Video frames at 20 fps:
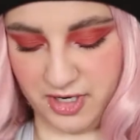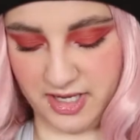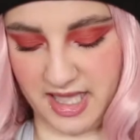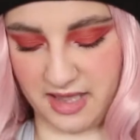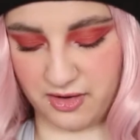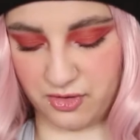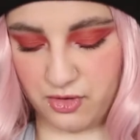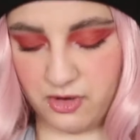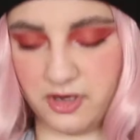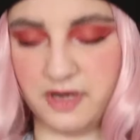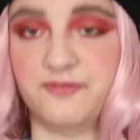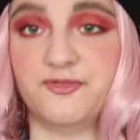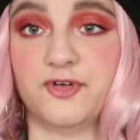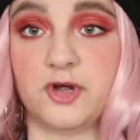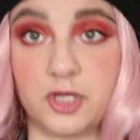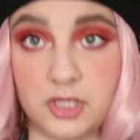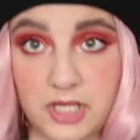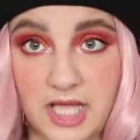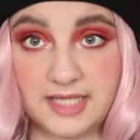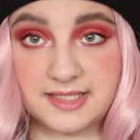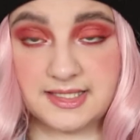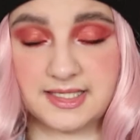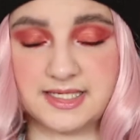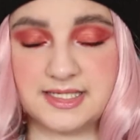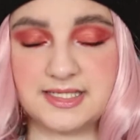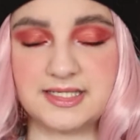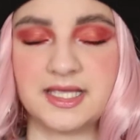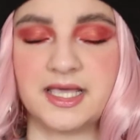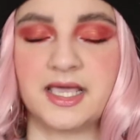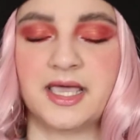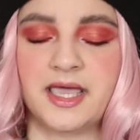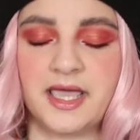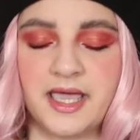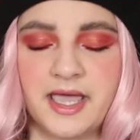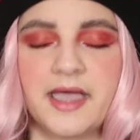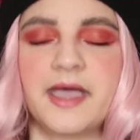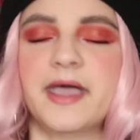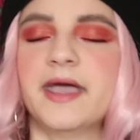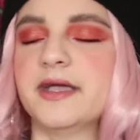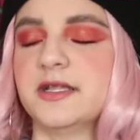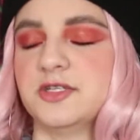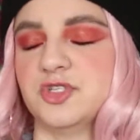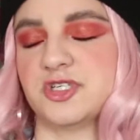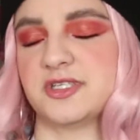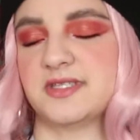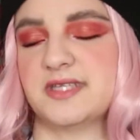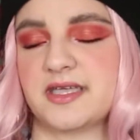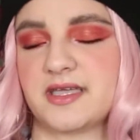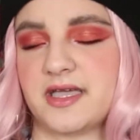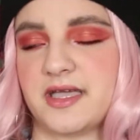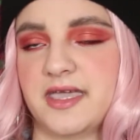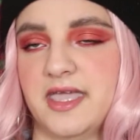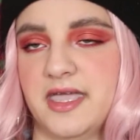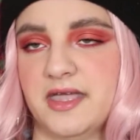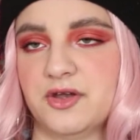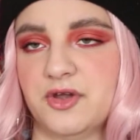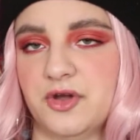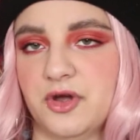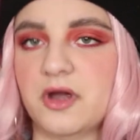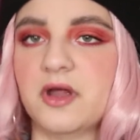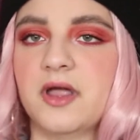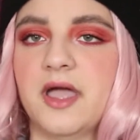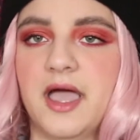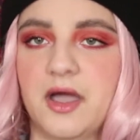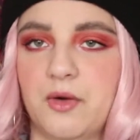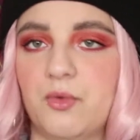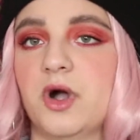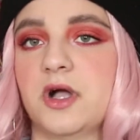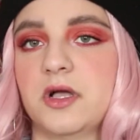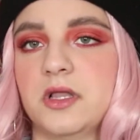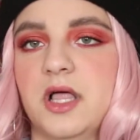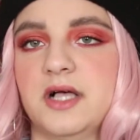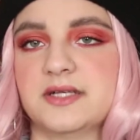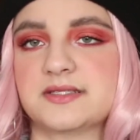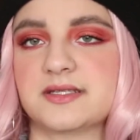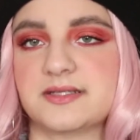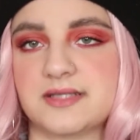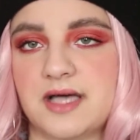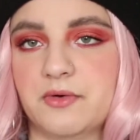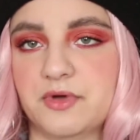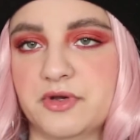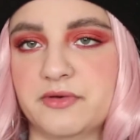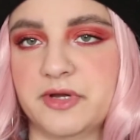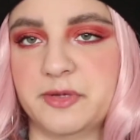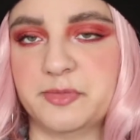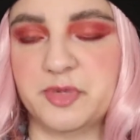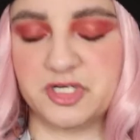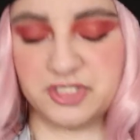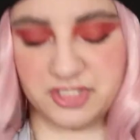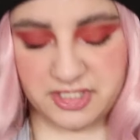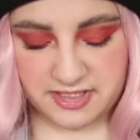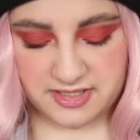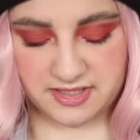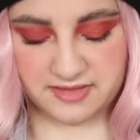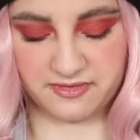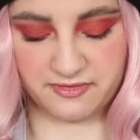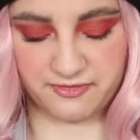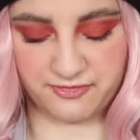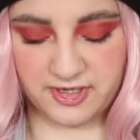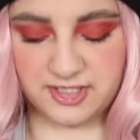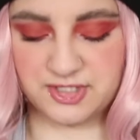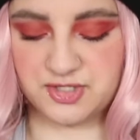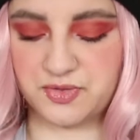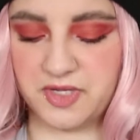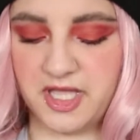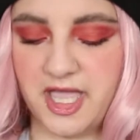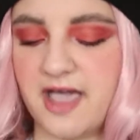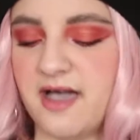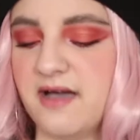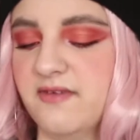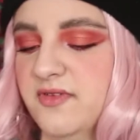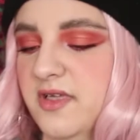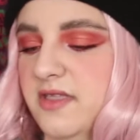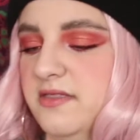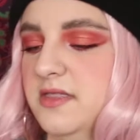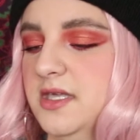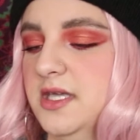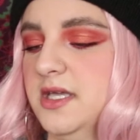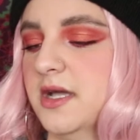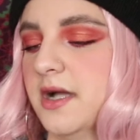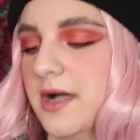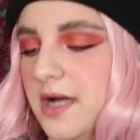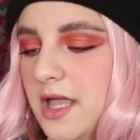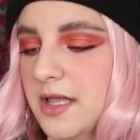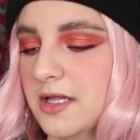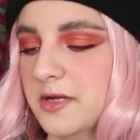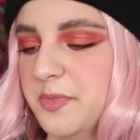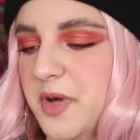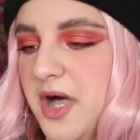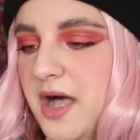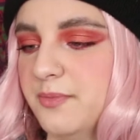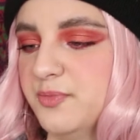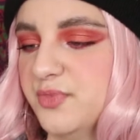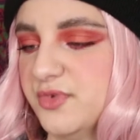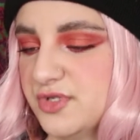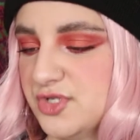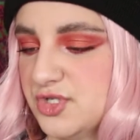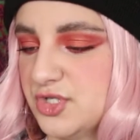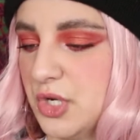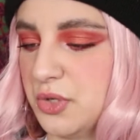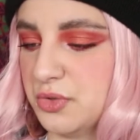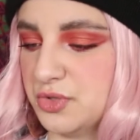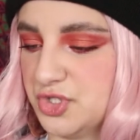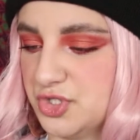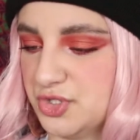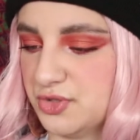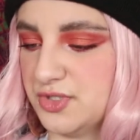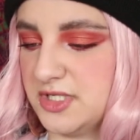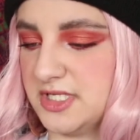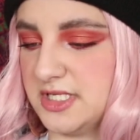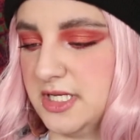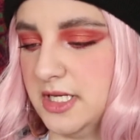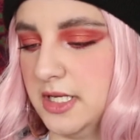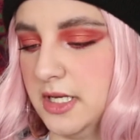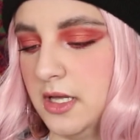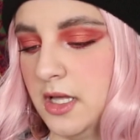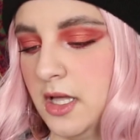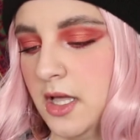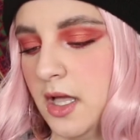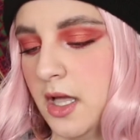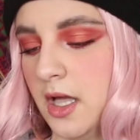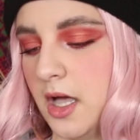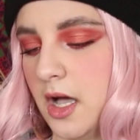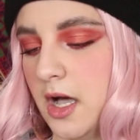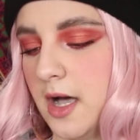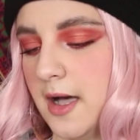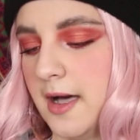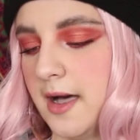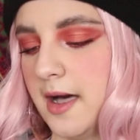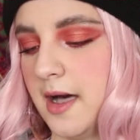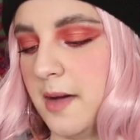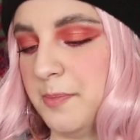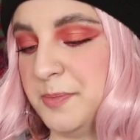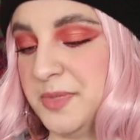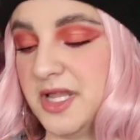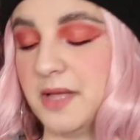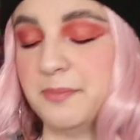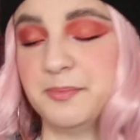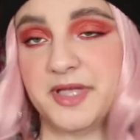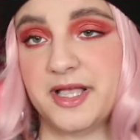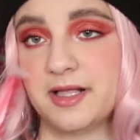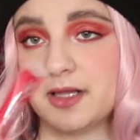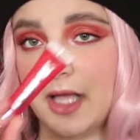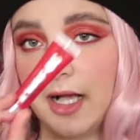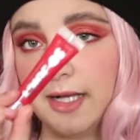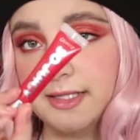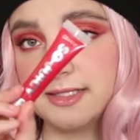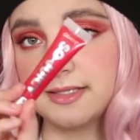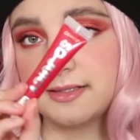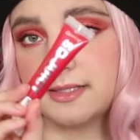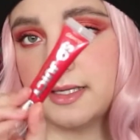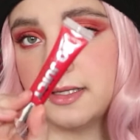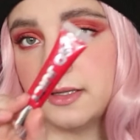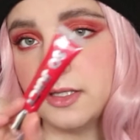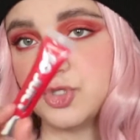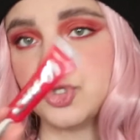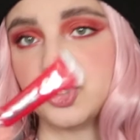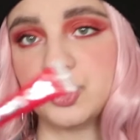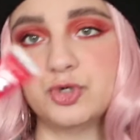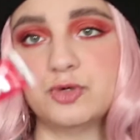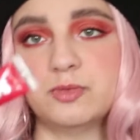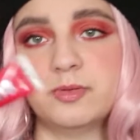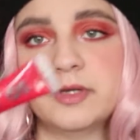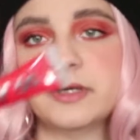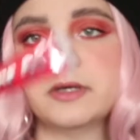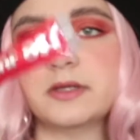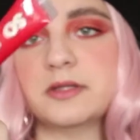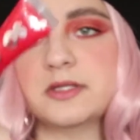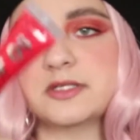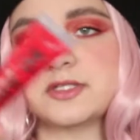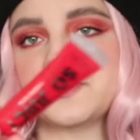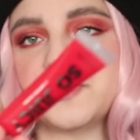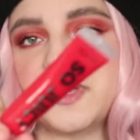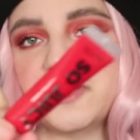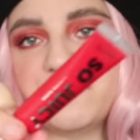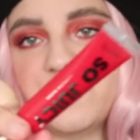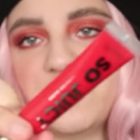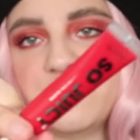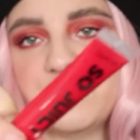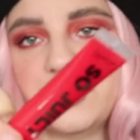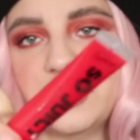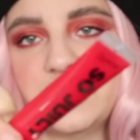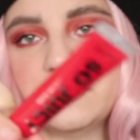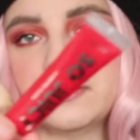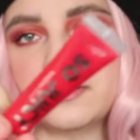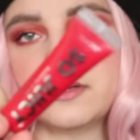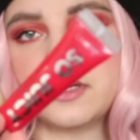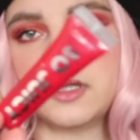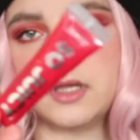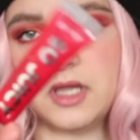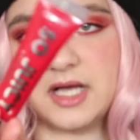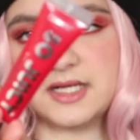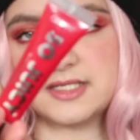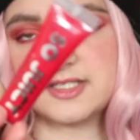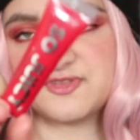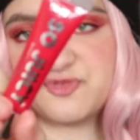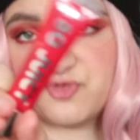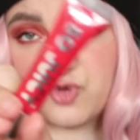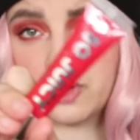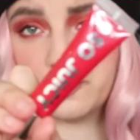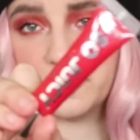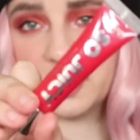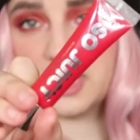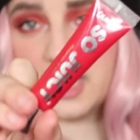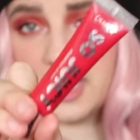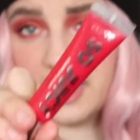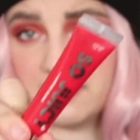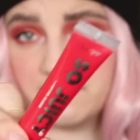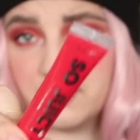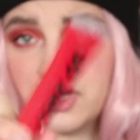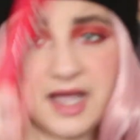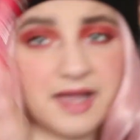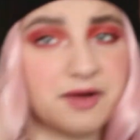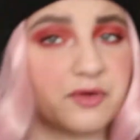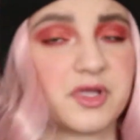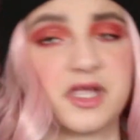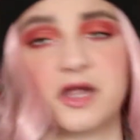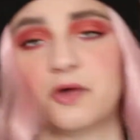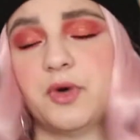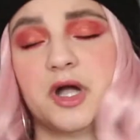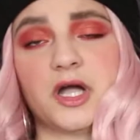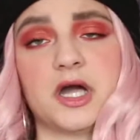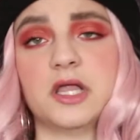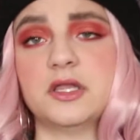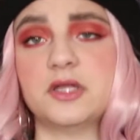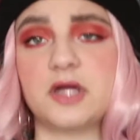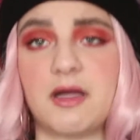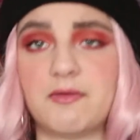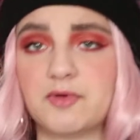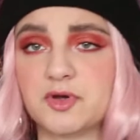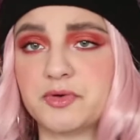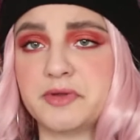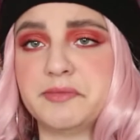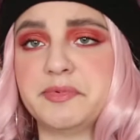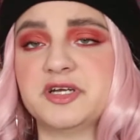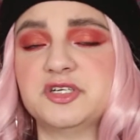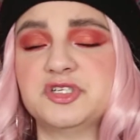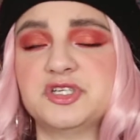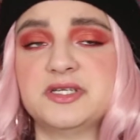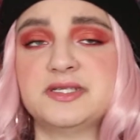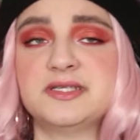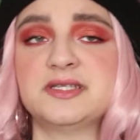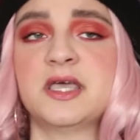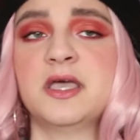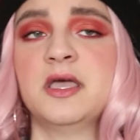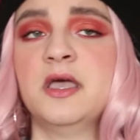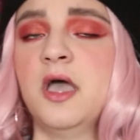category for glosses. Just take a gander at what glosses I would repurchase. First, we have the ColourPop So Juicy plumping gloss in the tube. This is my favorite gloss formula ever. I don't care what color I would repurchase.